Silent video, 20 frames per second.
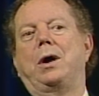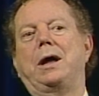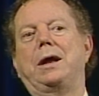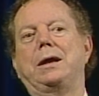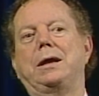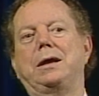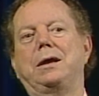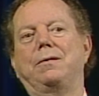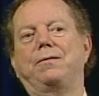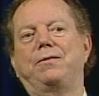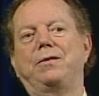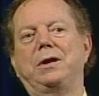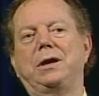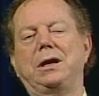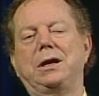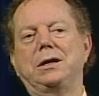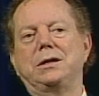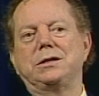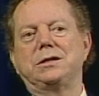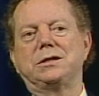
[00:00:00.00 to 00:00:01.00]
What if
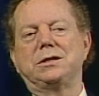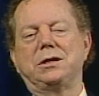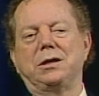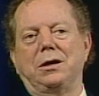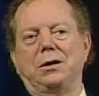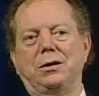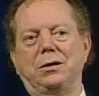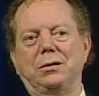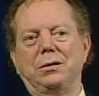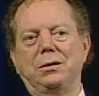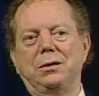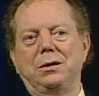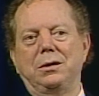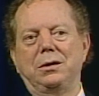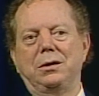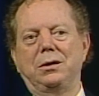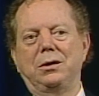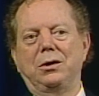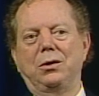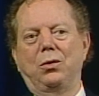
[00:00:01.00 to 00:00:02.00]
it is so?
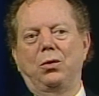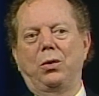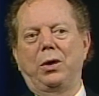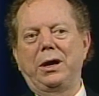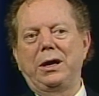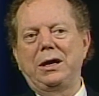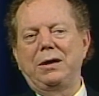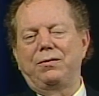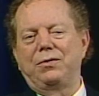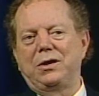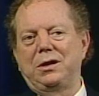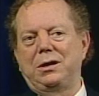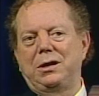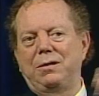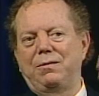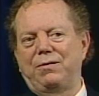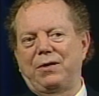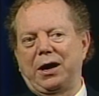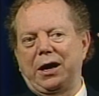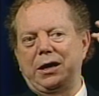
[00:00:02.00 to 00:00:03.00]
What if the
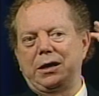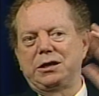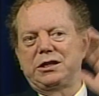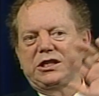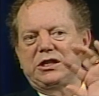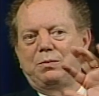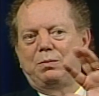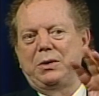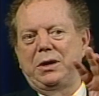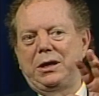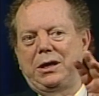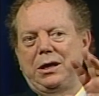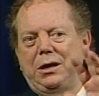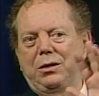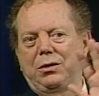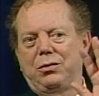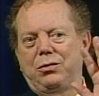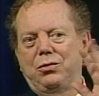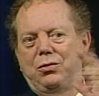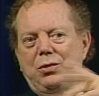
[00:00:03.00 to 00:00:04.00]
divine is
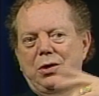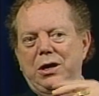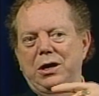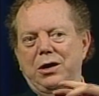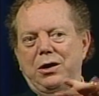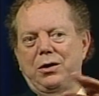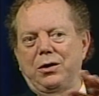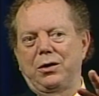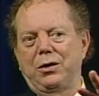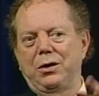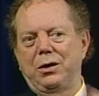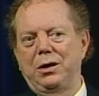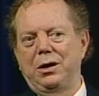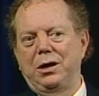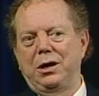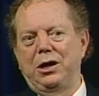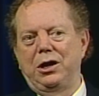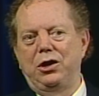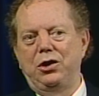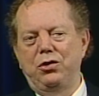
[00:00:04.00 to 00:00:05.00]
speaking through here,
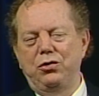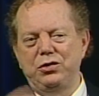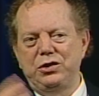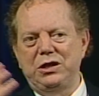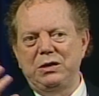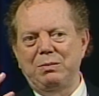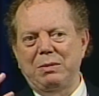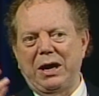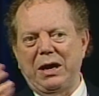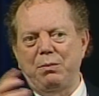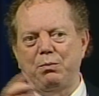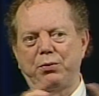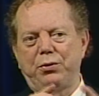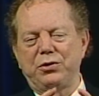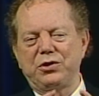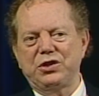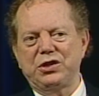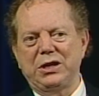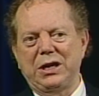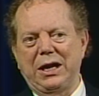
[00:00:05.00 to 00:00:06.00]
using my
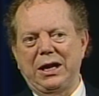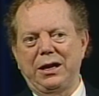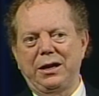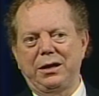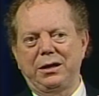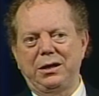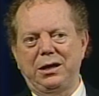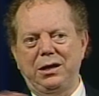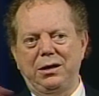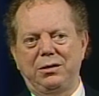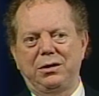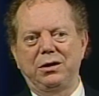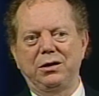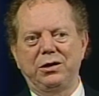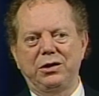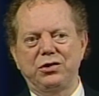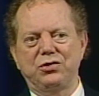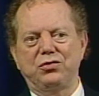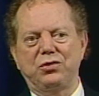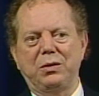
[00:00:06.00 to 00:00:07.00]
personality
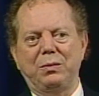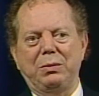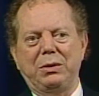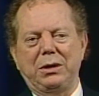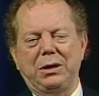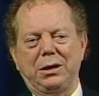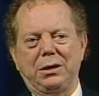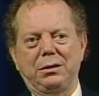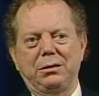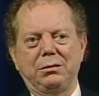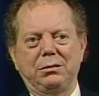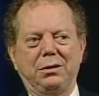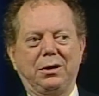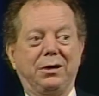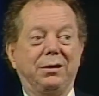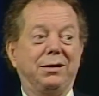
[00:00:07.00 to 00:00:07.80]
to distribute it?